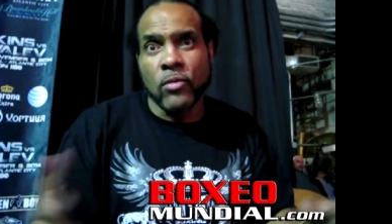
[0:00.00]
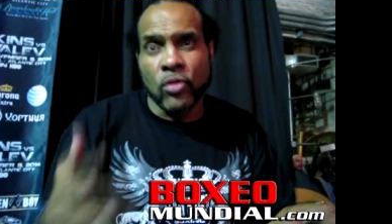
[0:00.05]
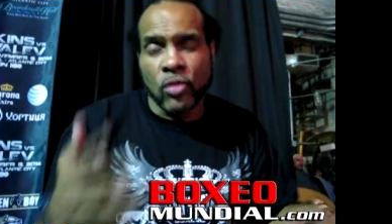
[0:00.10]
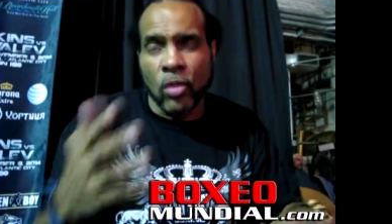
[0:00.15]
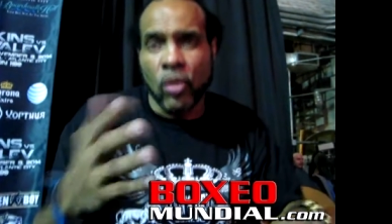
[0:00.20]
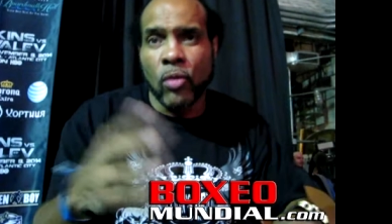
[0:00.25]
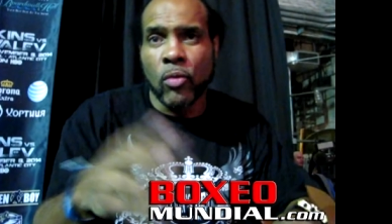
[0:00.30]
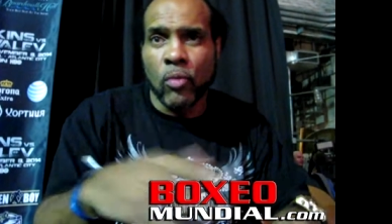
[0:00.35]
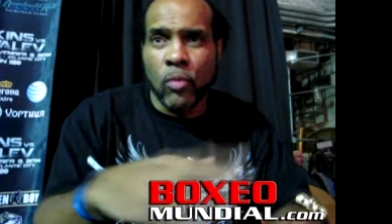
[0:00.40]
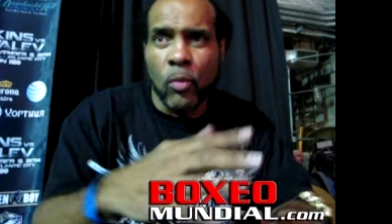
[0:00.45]

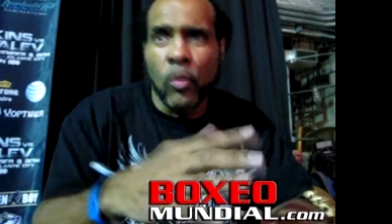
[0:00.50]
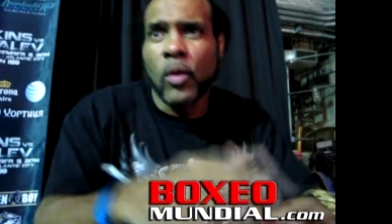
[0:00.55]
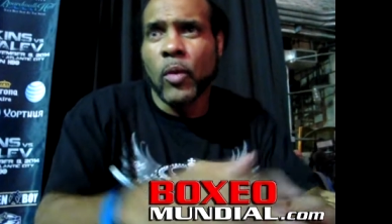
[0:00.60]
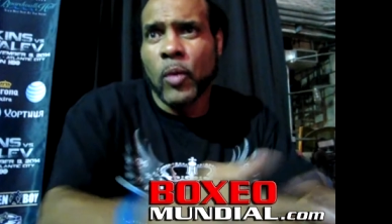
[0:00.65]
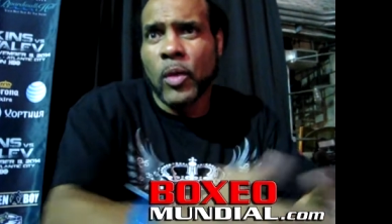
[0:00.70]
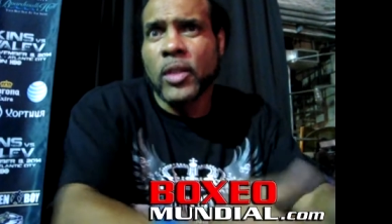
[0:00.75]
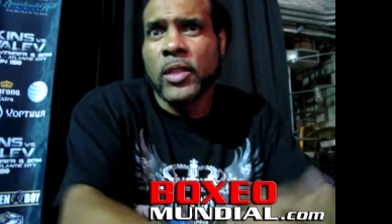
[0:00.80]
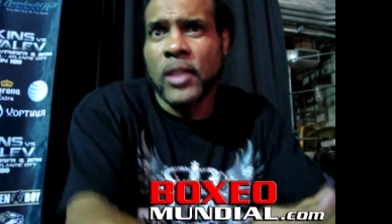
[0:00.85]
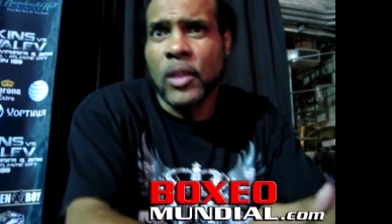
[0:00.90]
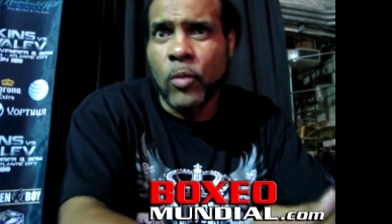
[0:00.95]
So
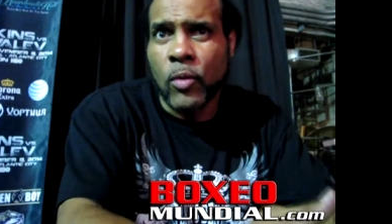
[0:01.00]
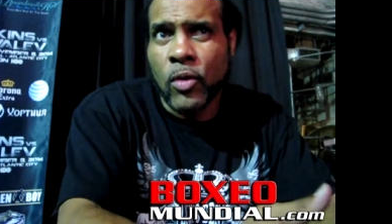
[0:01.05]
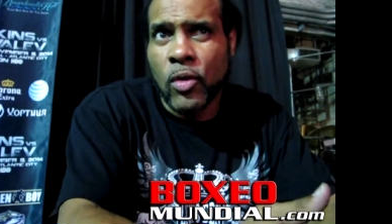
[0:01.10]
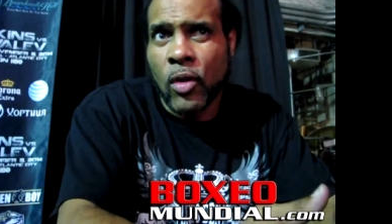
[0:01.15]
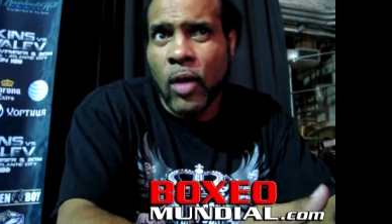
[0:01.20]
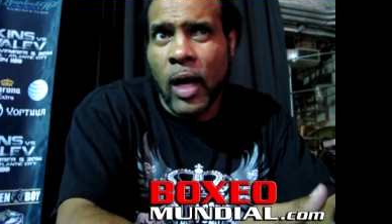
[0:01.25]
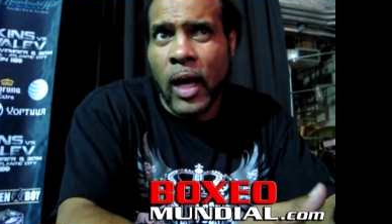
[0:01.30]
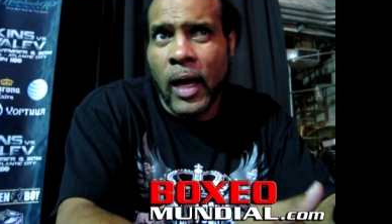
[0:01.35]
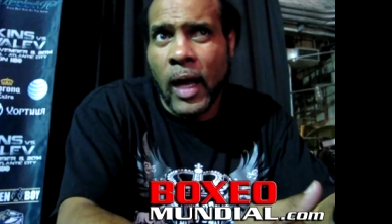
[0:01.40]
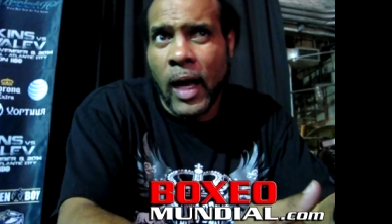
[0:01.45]
we'll see.
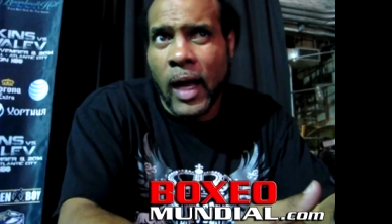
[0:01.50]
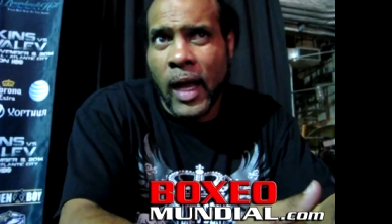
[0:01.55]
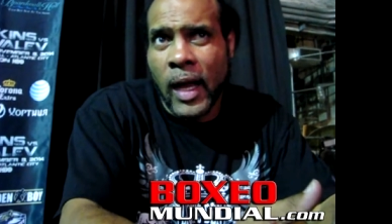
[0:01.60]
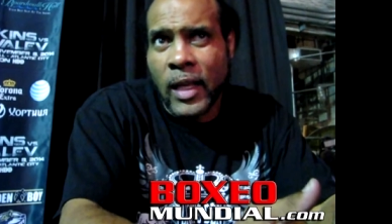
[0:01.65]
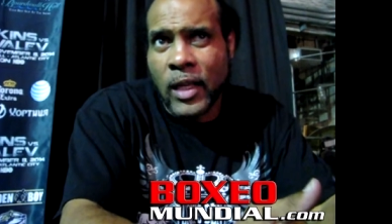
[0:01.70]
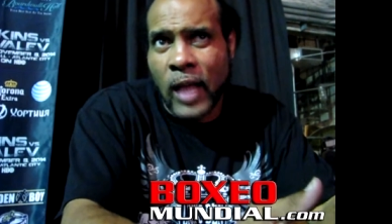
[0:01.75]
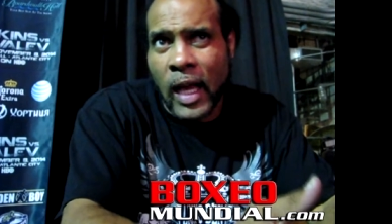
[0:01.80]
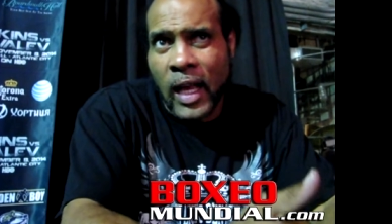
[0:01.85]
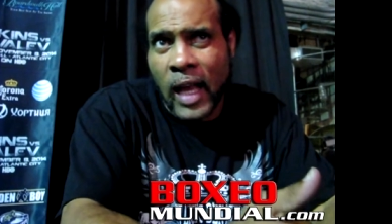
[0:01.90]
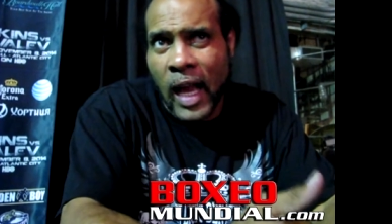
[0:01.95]

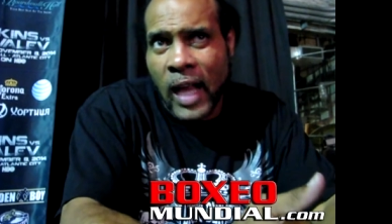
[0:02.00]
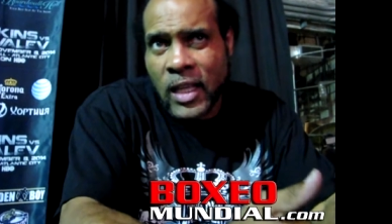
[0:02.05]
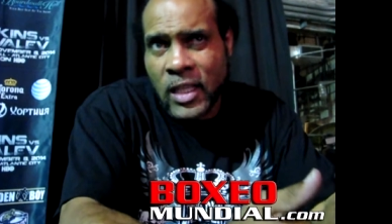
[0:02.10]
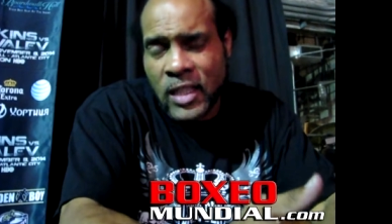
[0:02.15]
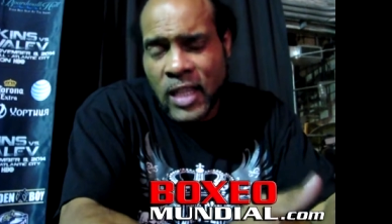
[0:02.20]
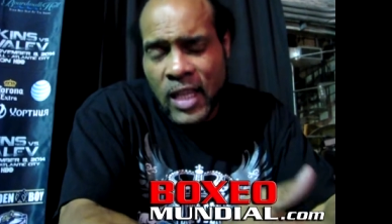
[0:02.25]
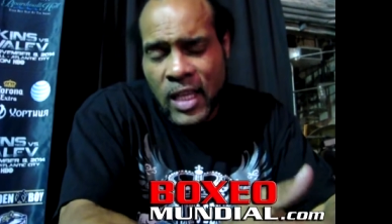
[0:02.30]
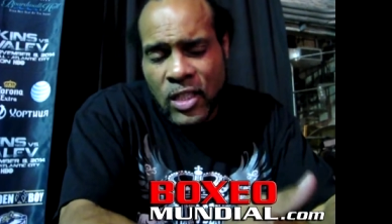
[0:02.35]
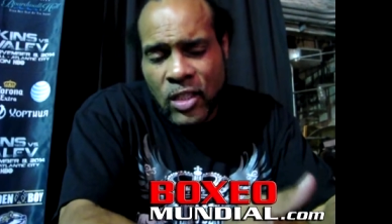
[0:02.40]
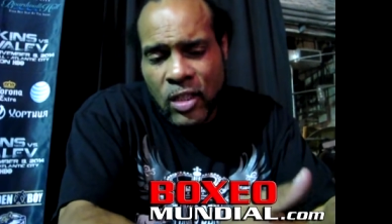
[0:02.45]
I
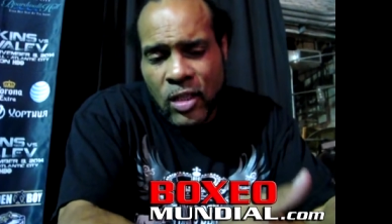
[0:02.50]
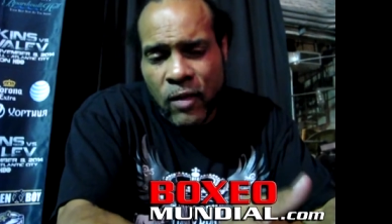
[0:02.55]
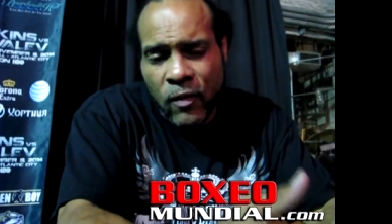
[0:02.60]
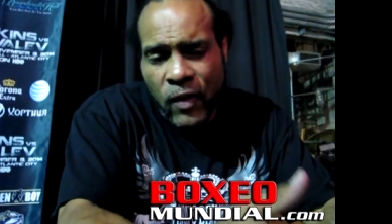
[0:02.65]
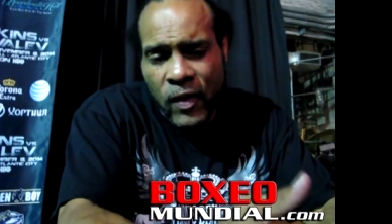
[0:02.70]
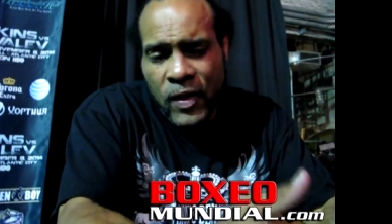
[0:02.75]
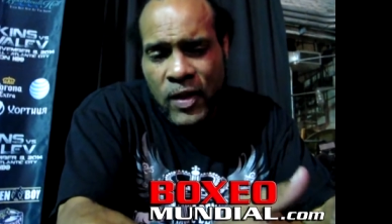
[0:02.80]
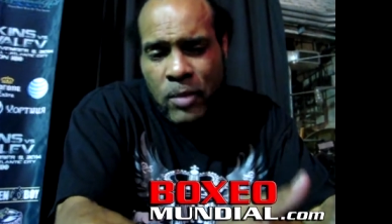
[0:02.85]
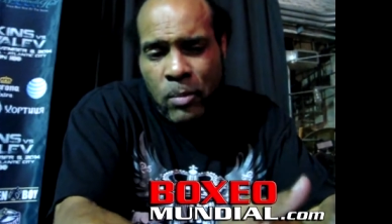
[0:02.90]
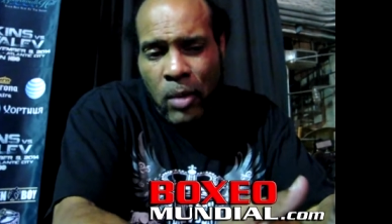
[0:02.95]
just think he's going to
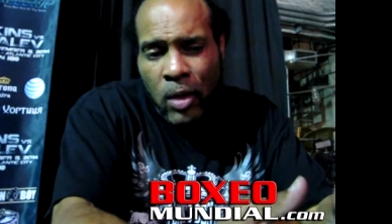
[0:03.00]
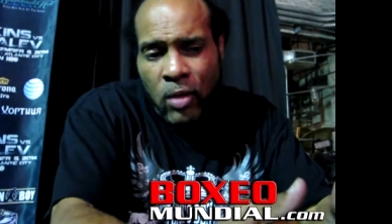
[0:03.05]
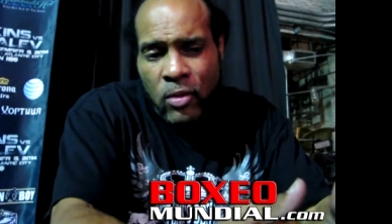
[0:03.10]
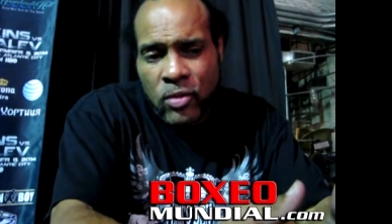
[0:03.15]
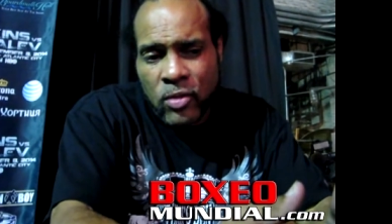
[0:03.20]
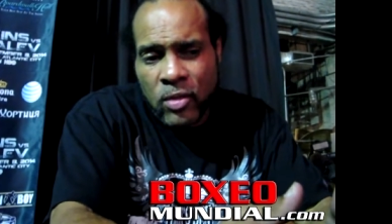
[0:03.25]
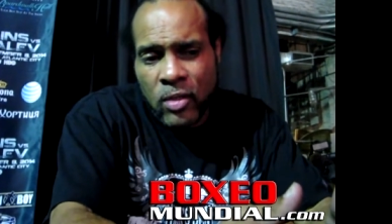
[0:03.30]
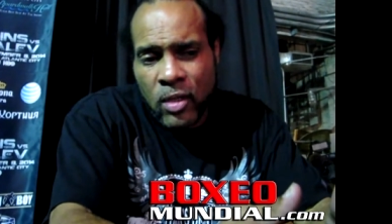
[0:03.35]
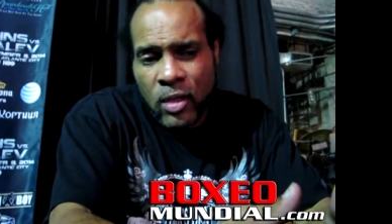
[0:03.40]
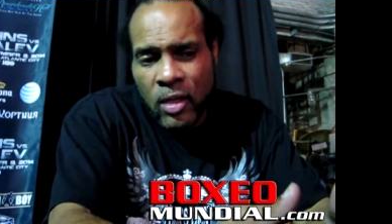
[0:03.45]
defend these
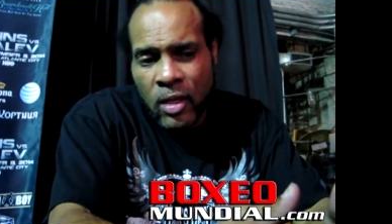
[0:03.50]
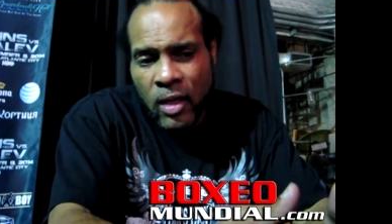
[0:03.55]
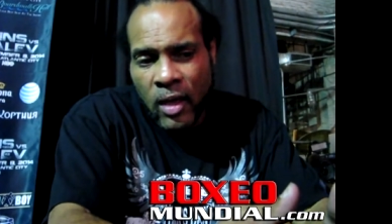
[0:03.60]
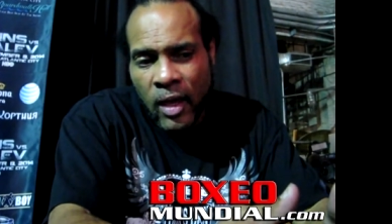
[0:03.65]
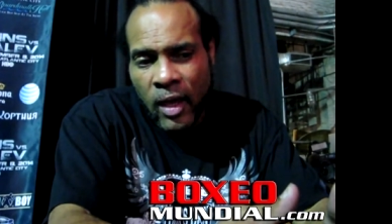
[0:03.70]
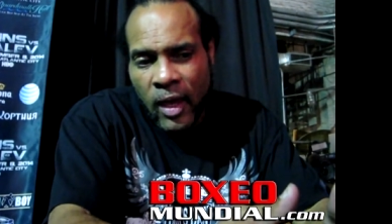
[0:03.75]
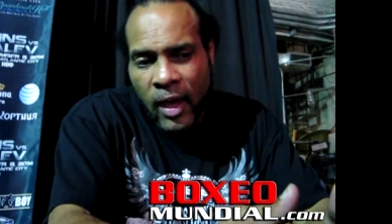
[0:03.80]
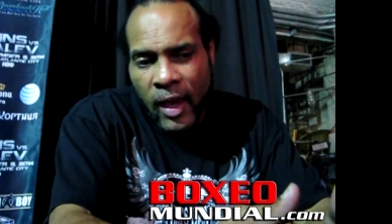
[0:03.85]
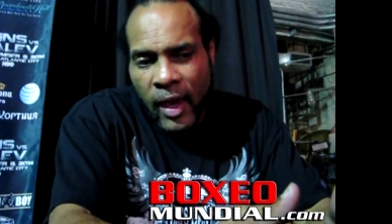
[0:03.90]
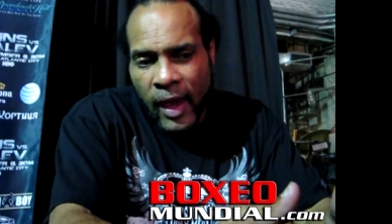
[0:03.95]
belts
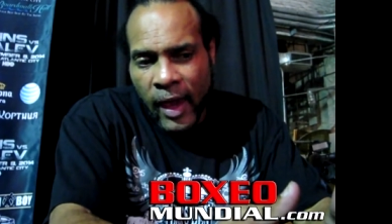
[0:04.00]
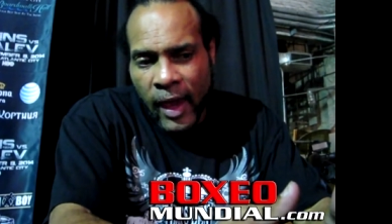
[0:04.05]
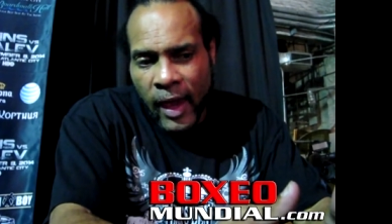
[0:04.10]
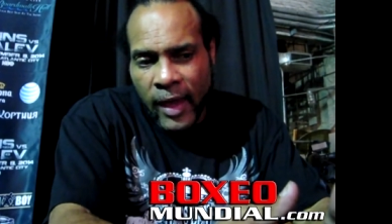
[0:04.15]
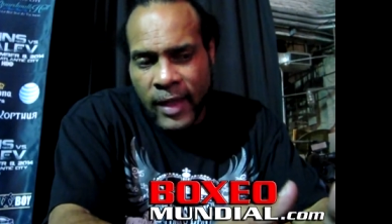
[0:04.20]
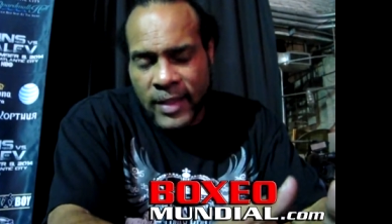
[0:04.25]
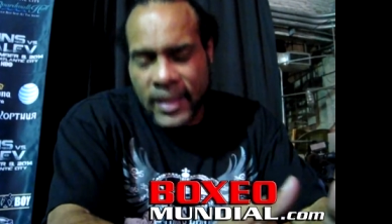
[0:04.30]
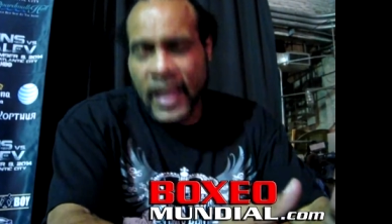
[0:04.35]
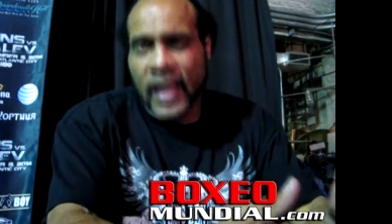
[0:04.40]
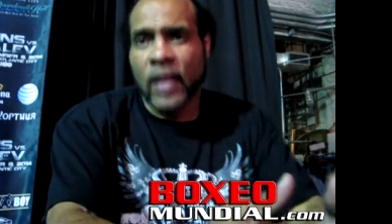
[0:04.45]

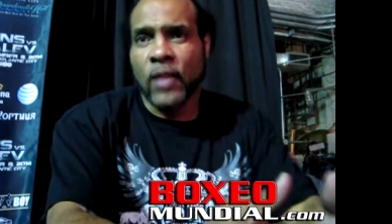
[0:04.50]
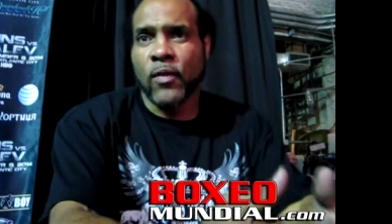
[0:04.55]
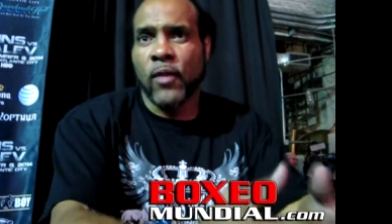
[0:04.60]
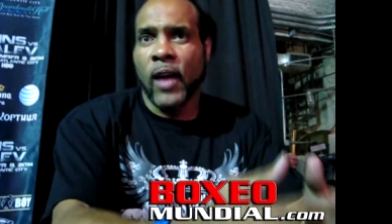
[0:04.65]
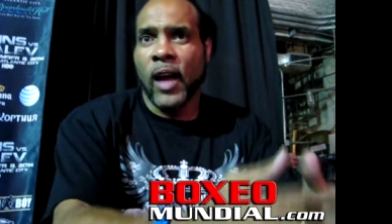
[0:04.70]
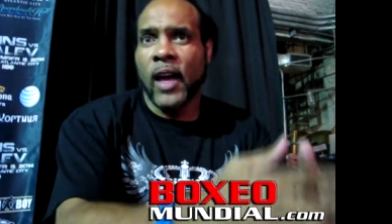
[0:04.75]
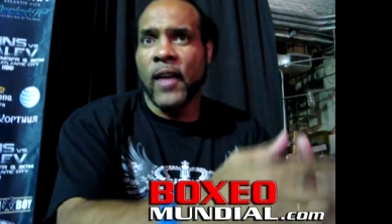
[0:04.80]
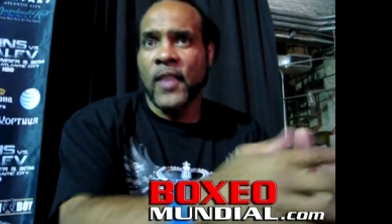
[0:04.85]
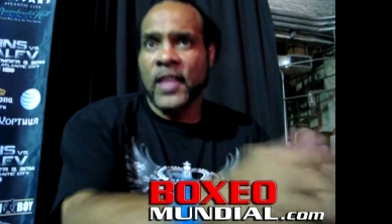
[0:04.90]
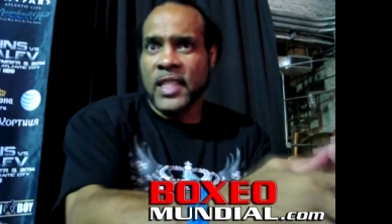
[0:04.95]
and
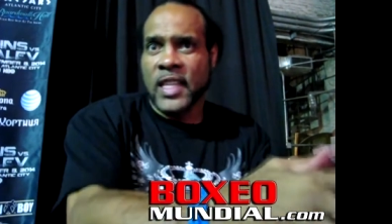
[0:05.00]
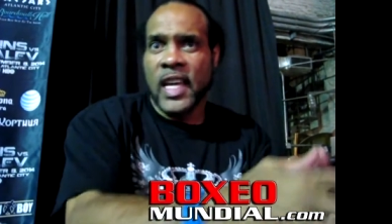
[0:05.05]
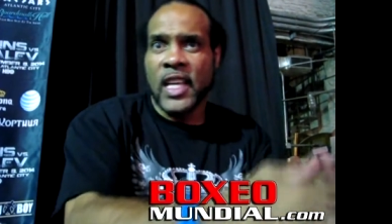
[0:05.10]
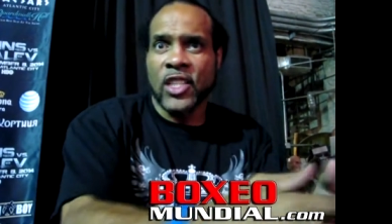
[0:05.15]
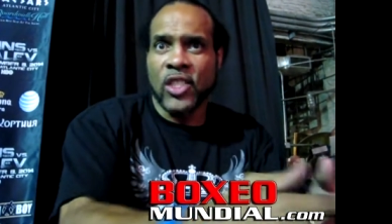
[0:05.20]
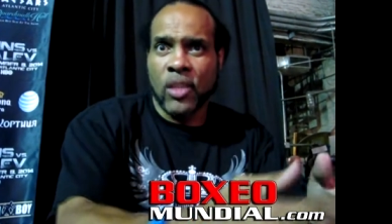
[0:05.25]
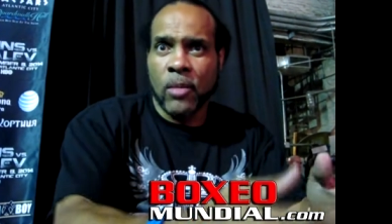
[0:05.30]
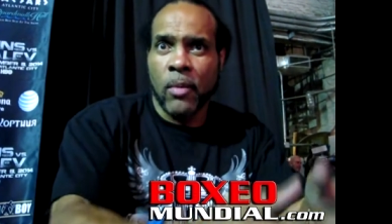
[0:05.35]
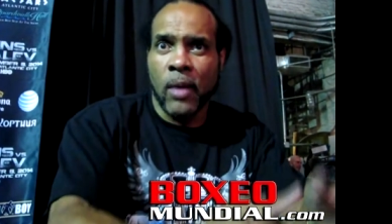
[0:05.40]
satisfy the sanctioning